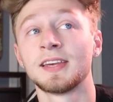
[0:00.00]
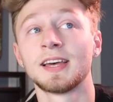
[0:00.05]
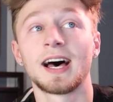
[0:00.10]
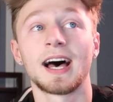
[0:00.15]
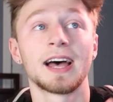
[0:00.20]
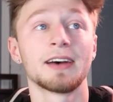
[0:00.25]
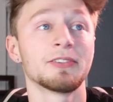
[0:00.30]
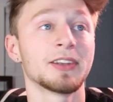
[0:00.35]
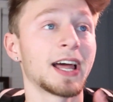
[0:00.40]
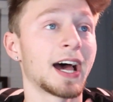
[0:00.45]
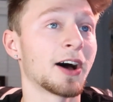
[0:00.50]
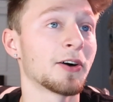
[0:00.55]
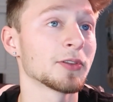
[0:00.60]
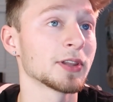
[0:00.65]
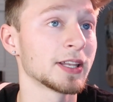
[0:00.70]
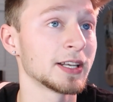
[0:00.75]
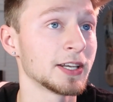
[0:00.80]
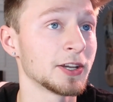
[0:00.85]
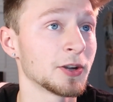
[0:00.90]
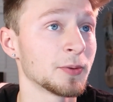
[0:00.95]
I have an
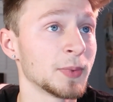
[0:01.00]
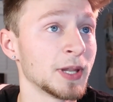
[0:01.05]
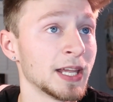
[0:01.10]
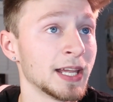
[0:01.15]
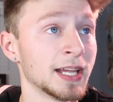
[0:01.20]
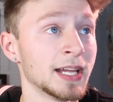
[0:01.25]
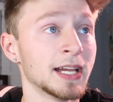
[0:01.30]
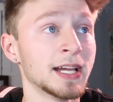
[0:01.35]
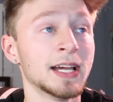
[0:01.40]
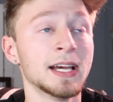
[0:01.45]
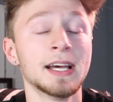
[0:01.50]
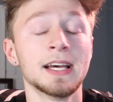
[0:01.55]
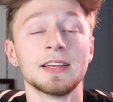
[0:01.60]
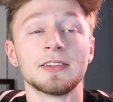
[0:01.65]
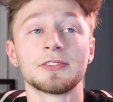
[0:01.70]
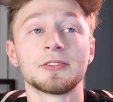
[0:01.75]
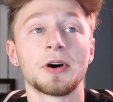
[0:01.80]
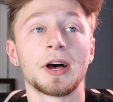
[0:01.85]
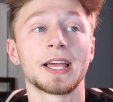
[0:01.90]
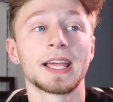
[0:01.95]
outlet near me,
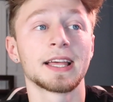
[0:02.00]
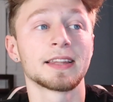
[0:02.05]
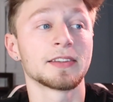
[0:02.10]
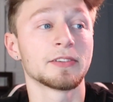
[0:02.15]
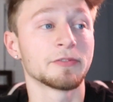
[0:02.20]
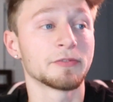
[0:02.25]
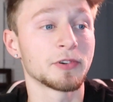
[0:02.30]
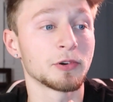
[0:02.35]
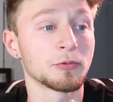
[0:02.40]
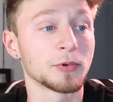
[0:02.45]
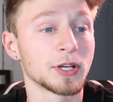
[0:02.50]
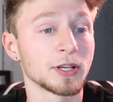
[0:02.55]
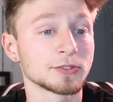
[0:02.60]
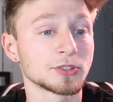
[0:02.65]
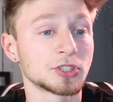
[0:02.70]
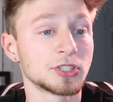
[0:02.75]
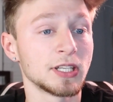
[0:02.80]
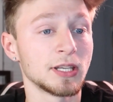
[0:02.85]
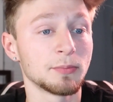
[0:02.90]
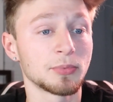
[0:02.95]
so I get them for real
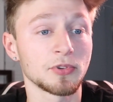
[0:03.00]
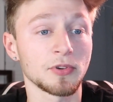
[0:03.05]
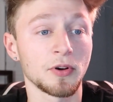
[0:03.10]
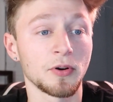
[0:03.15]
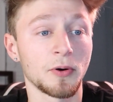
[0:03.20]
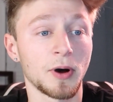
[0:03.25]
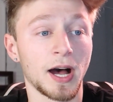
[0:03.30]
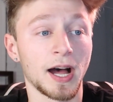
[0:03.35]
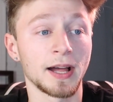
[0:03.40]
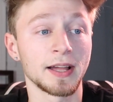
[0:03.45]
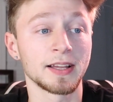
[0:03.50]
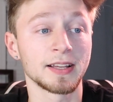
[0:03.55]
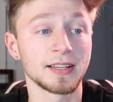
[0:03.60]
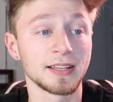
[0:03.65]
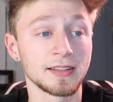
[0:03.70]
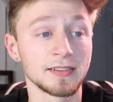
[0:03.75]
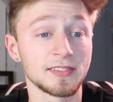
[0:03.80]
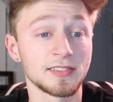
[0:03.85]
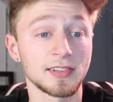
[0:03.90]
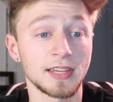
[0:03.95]
cheap. So I
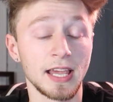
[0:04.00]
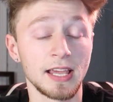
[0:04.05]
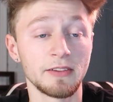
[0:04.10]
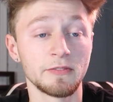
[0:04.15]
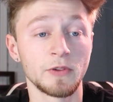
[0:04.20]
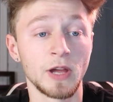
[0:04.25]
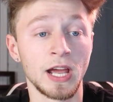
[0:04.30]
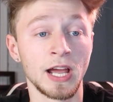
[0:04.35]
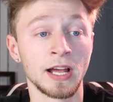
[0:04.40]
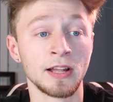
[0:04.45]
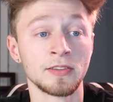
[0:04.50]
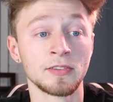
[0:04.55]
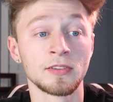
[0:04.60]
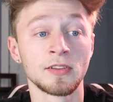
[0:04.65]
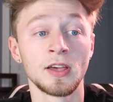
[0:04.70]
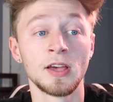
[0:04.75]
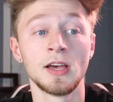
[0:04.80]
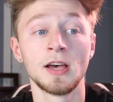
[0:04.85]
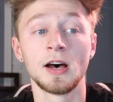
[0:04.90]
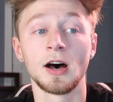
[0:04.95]
skate Vans
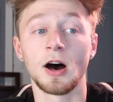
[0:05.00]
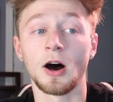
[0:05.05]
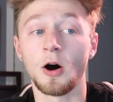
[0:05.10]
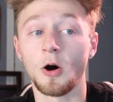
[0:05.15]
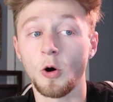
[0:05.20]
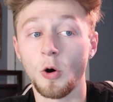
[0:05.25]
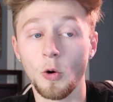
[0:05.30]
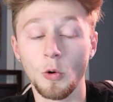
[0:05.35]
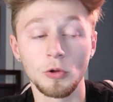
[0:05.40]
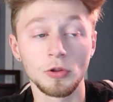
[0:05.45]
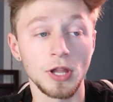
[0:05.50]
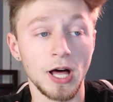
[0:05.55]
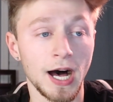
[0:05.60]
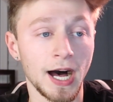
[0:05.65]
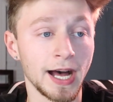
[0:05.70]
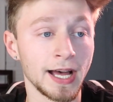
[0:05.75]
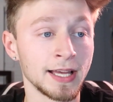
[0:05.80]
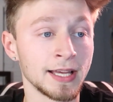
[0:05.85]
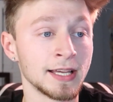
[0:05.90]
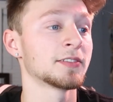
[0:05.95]
a whole
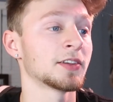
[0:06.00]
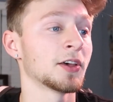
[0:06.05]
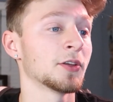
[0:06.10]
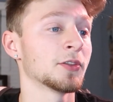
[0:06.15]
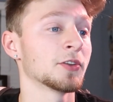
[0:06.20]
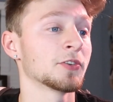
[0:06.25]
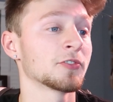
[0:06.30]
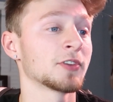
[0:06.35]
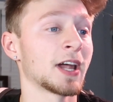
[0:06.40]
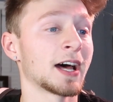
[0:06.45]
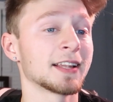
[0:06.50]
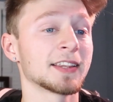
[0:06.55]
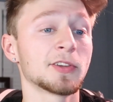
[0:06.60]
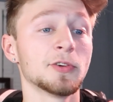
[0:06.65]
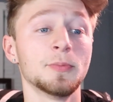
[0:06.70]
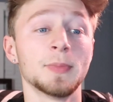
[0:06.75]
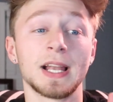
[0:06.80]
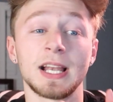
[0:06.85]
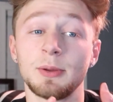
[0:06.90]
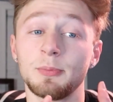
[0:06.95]
lot. So there's not
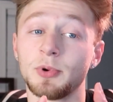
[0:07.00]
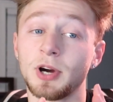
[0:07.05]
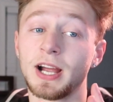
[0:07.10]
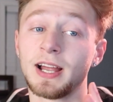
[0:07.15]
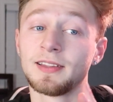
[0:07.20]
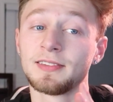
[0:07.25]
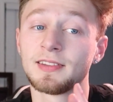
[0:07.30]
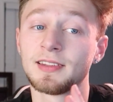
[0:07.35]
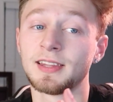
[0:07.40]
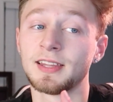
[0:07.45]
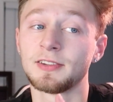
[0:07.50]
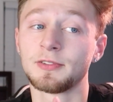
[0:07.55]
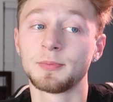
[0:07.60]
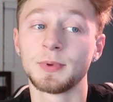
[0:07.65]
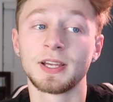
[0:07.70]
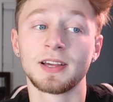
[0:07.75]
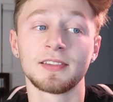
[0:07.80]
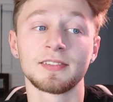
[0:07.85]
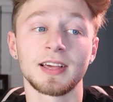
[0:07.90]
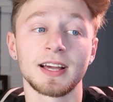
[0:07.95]
too many brands in this
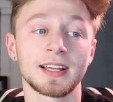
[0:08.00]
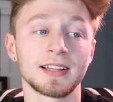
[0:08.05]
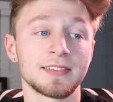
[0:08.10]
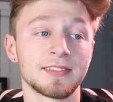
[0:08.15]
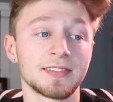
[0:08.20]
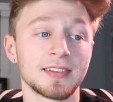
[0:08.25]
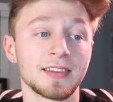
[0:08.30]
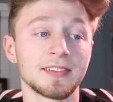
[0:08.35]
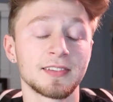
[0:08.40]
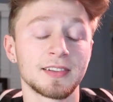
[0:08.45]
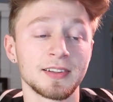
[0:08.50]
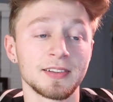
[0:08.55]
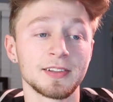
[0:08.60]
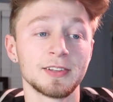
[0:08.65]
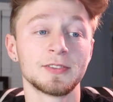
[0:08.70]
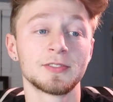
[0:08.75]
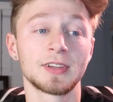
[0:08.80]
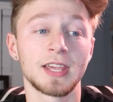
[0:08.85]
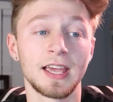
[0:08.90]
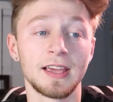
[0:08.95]
because I
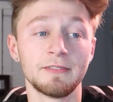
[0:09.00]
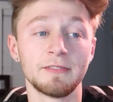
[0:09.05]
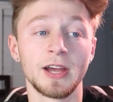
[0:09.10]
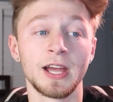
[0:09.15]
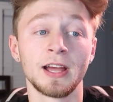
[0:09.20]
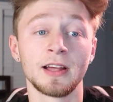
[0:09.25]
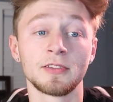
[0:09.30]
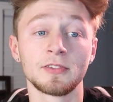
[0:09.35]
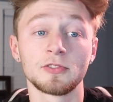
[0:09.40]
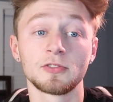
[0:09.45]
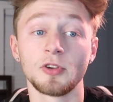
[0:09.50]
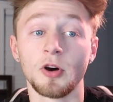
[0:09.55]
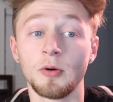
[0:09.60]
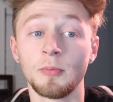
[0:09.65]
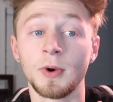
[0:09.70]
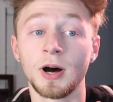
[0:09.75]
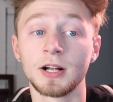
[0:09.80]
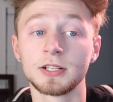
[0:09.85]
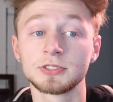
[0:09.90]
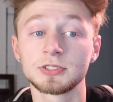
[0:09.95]
consistently skate Vans so
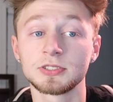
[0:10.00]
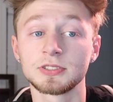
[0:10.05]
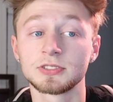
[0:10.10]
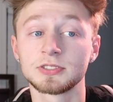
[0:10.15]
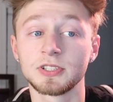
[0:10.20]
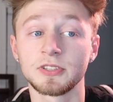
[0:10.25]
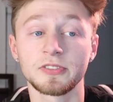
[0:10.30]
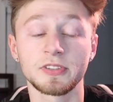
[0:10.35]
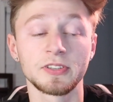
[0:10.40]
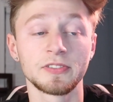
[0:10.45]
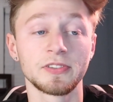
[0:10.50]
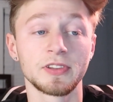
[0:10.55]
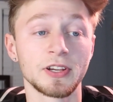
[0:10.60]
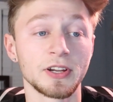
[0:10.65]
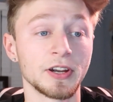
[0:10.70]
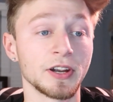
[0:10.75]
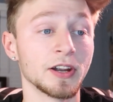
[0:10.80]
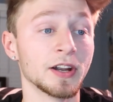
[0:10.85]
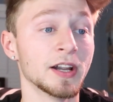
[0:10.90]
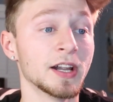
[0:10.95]
much just because
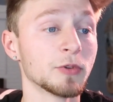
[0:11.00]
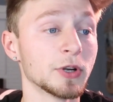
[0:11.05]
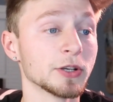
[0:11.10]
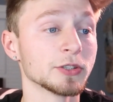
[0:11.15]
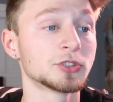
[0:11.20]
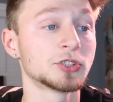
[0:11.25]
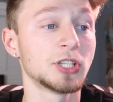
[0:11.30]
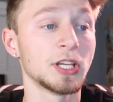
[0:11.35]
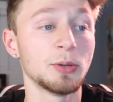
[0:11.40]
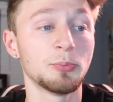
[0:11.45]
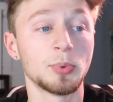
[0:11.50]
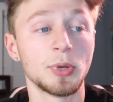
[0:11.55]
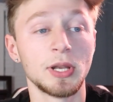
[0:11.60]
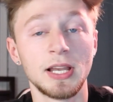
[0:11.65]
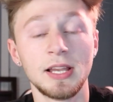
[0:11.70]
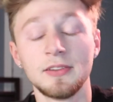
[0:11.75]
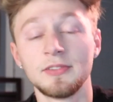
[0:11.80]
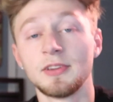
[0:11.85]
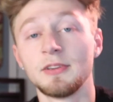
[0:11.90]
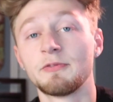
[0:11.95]
they're real cheap and
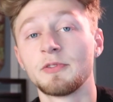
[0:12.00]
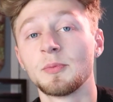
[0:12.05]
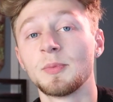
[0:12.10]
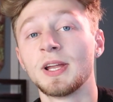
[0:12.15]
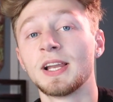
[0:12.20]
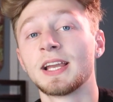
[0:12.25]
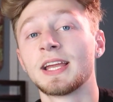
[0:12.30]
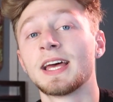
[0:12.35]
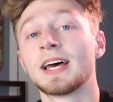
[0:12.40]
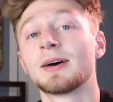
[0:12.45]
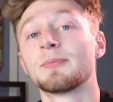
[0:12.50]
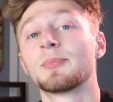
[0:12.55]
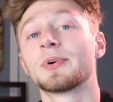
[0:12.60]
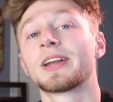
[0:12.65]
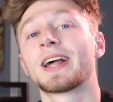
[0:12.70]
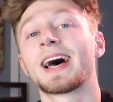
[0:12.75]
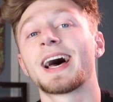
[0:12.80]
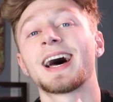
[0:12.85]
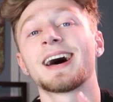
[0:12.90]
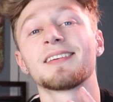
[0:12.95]
easy for me to get.
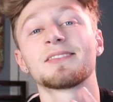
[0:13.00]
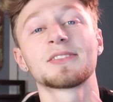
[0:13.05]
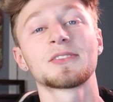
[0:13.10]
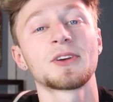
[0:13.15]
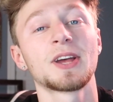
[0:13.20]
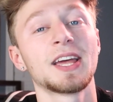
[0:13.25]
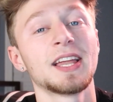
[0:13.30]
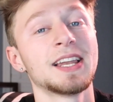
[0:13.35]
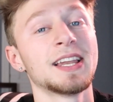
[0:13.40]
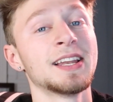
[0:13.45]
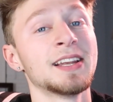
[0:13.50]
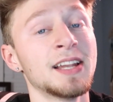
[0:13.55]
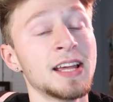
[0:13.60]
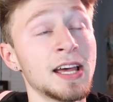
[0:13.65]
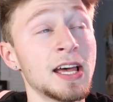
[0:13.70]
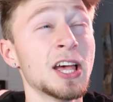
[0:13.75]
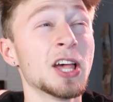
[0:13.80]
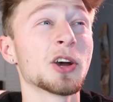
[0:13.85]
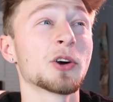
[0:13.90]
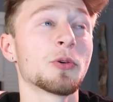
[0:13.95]
But I have skated
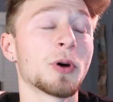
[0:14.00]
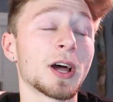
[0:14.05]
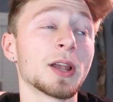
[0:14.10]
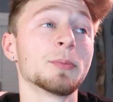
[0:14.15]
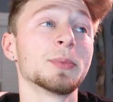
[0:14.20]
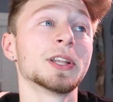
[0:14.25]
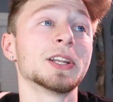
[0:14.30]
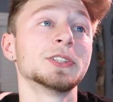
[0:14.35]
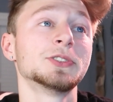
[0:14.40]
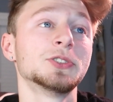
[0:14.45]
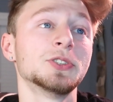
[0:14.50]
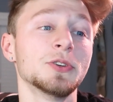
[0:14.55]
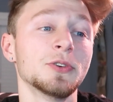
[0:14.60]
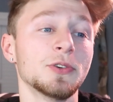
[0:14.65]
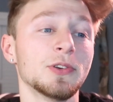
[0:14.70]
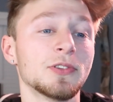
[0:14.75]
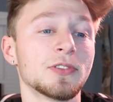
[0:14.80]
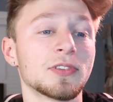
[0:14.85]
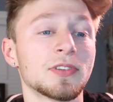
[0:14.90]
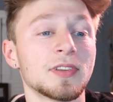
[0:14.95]
quite a bit of
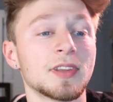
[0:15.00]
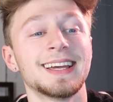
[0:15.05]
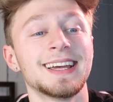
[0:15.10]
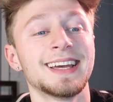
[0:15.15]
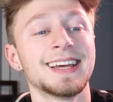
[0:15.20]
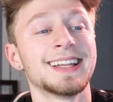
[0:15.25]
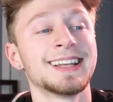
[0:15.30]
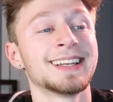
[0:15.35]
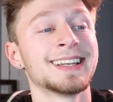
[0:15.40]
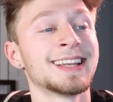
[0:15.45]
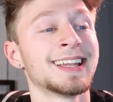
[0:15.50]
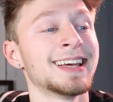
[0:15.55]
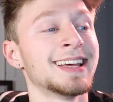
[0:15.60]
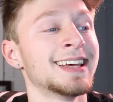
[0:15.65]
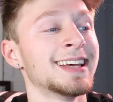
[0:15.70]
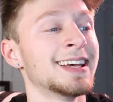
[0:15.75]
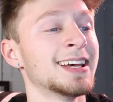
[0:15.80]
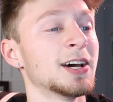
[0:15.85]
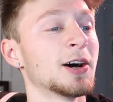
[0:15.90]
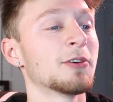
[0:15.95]
shoes
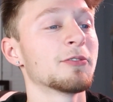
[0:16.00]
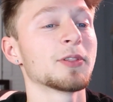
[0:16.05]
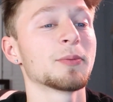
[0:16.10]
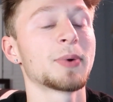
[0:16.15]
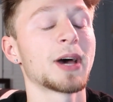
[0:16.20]
over the